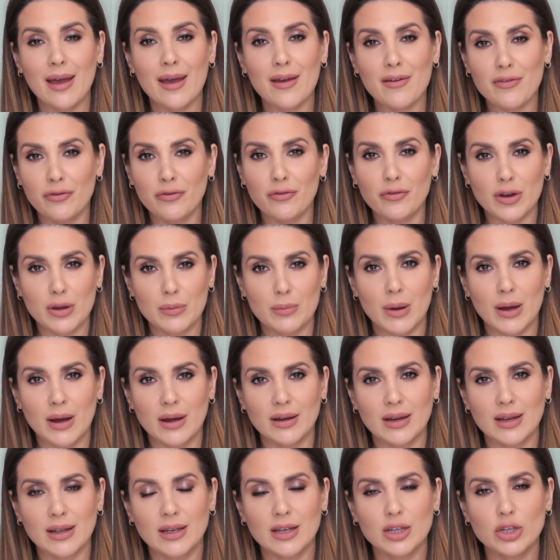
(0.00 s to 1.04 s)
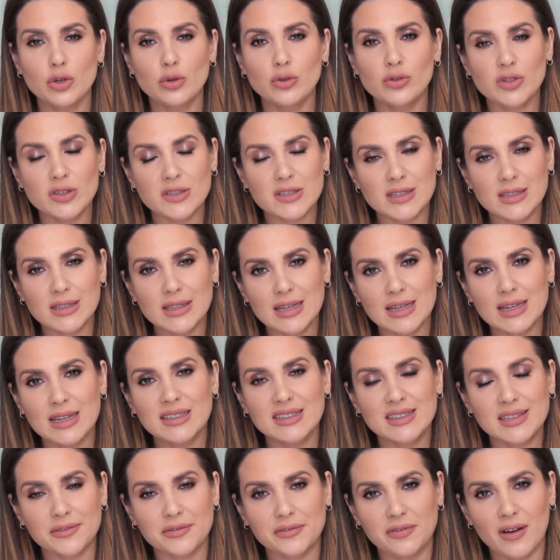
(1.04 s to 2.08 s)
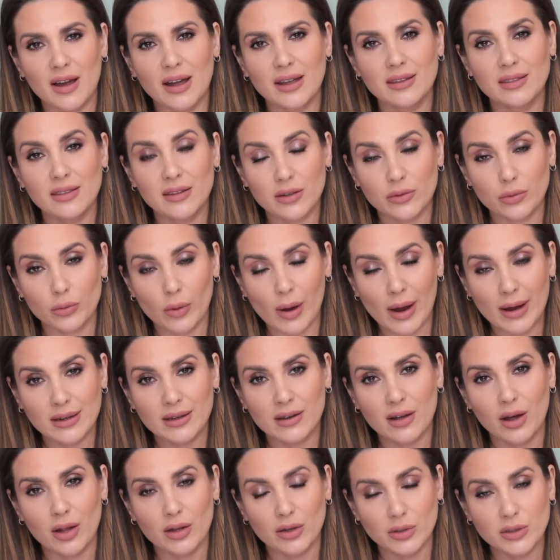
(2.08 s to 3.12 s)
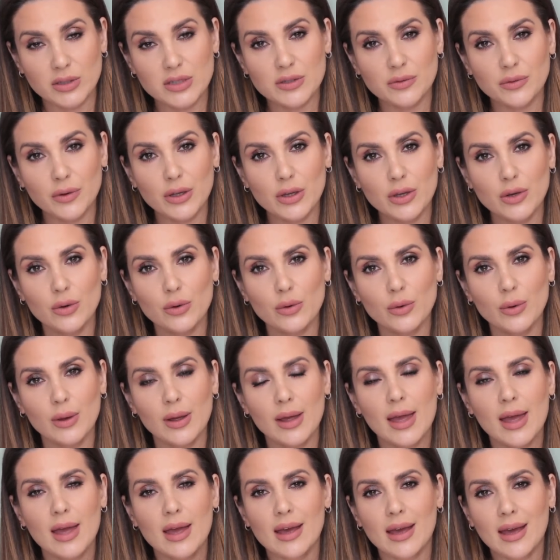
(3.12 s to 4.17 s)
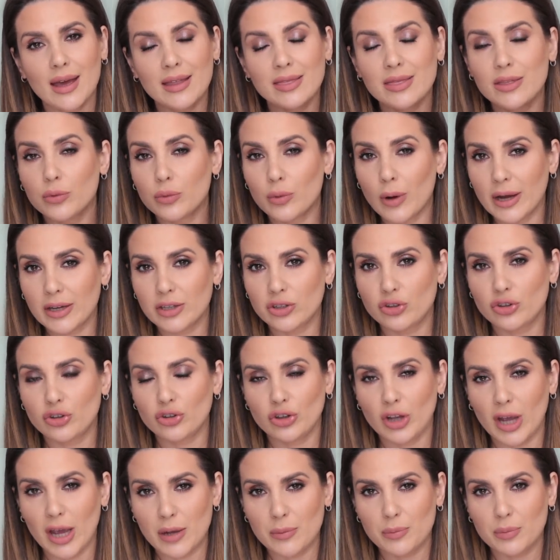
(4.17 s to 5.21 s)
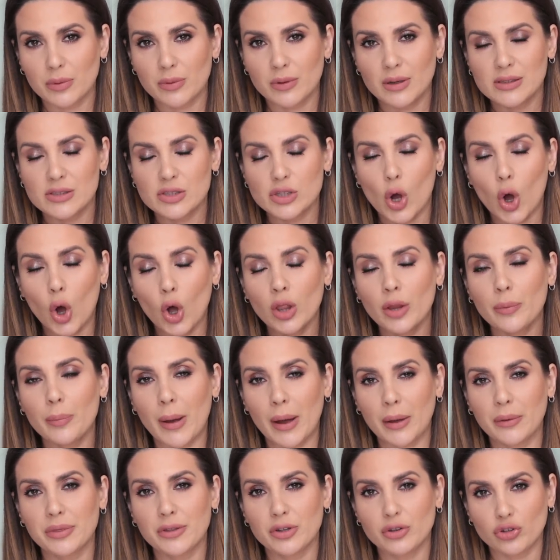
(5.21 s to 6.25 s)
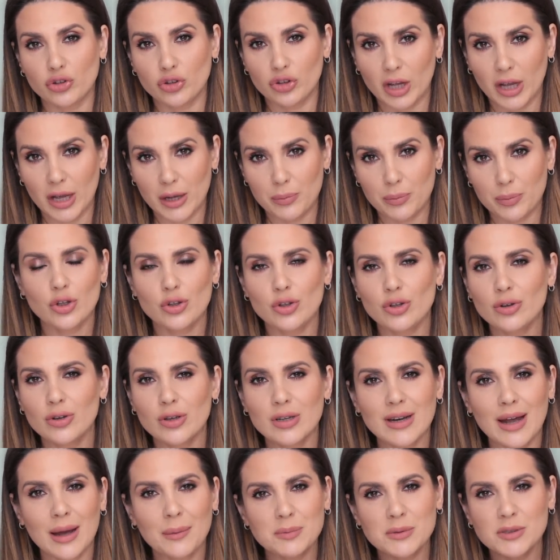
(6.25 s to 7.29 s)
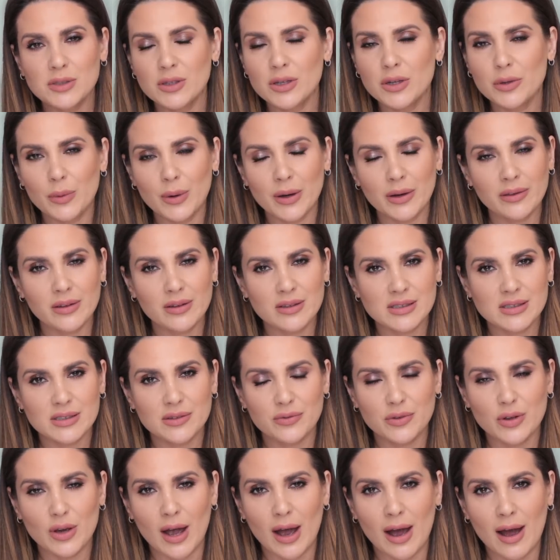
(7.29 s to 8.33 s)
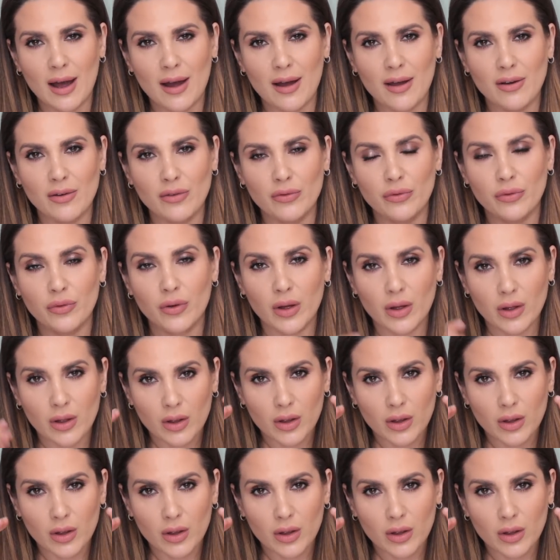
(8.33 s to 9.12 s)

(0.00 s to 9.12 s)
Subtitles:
everybody. You just need to find the right colors for you and the right shape. It's all about the shape. You could absolutely wear this if you have